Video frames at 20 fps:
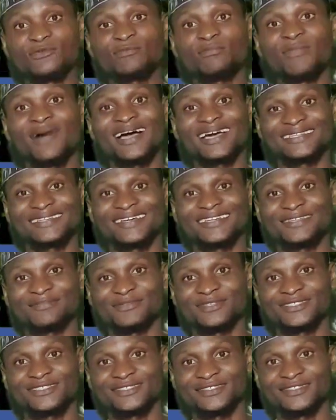
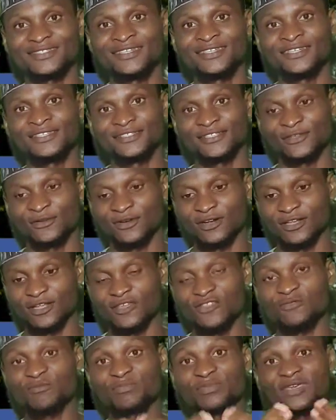magnanimity, the Lord that
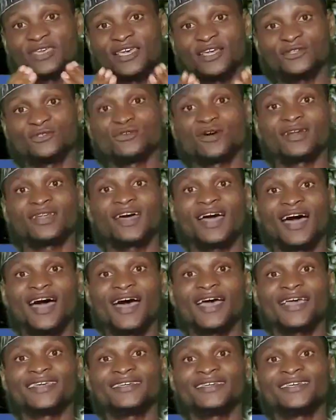has spared you and
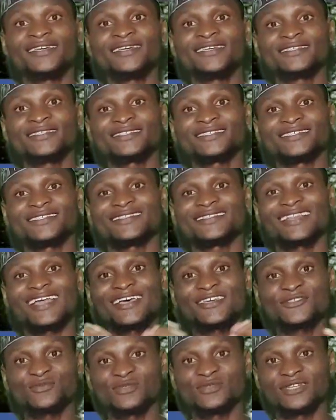I since
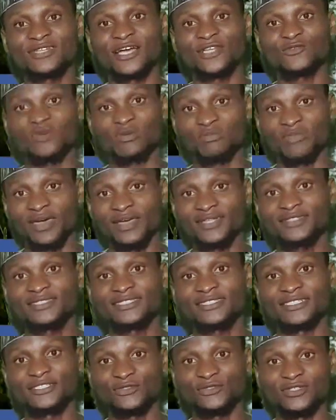last week that we met
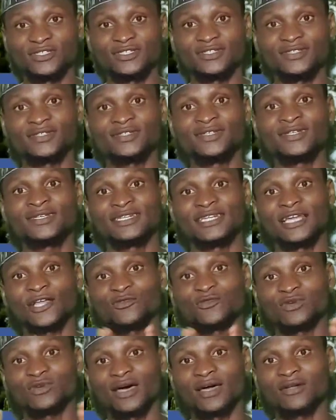till today,
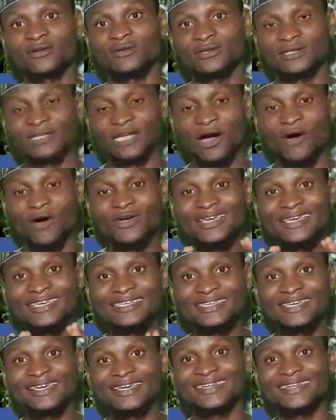that we are now
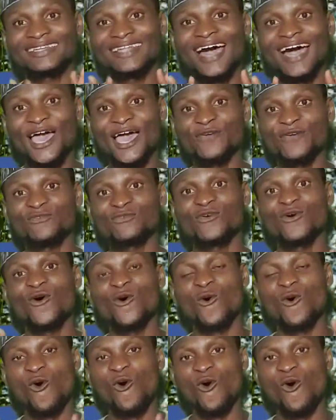here live
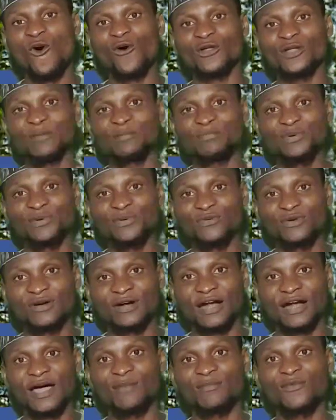on the
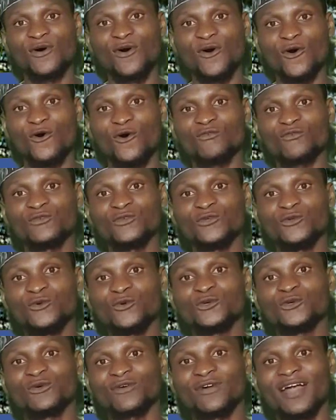program of
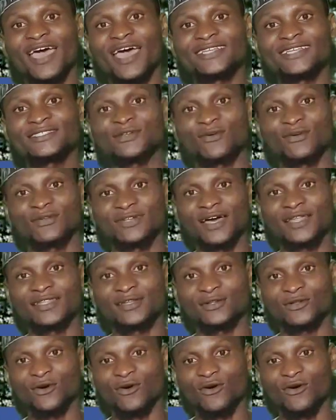Know Your Rights Under the
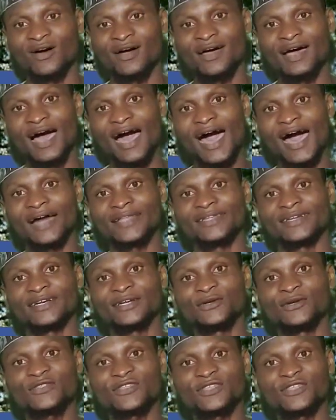Law at the radio